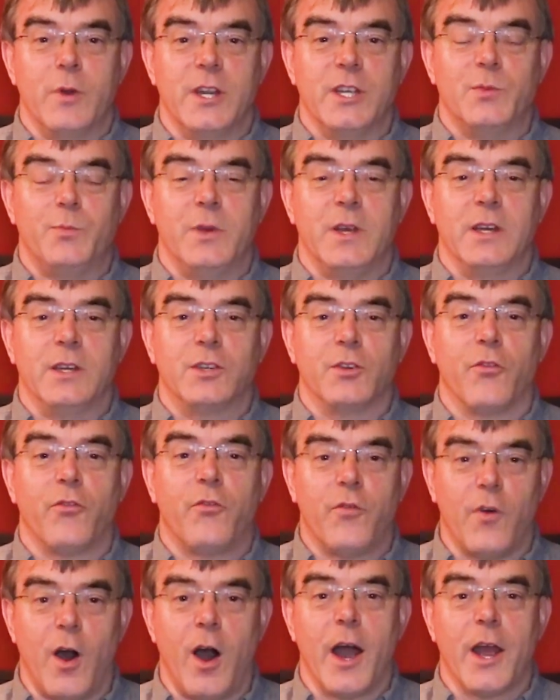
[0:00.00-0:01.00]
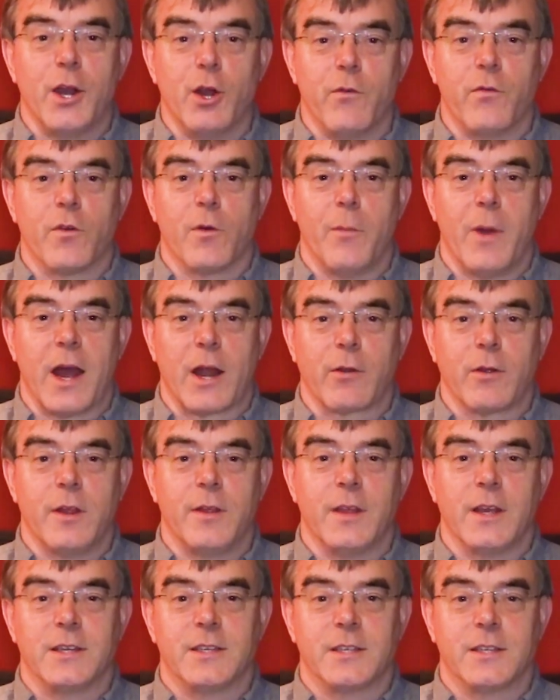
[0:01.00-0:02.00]
when he's being defied over a matter
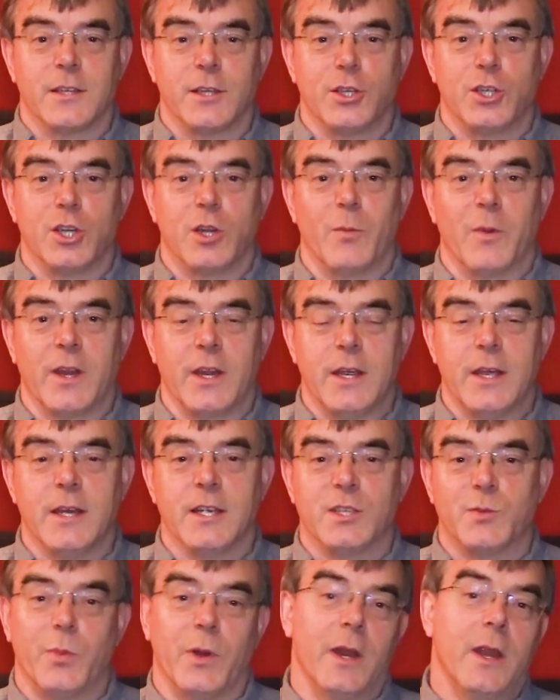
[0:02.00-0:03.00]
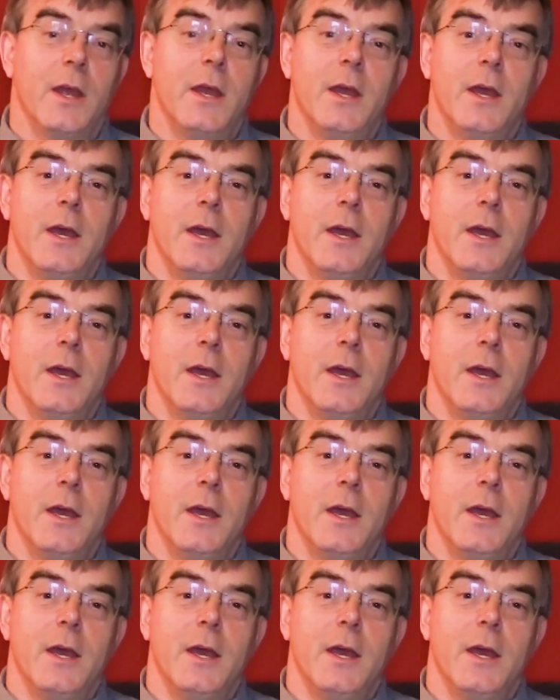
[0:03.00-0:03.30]
he thinks is legitimately his, but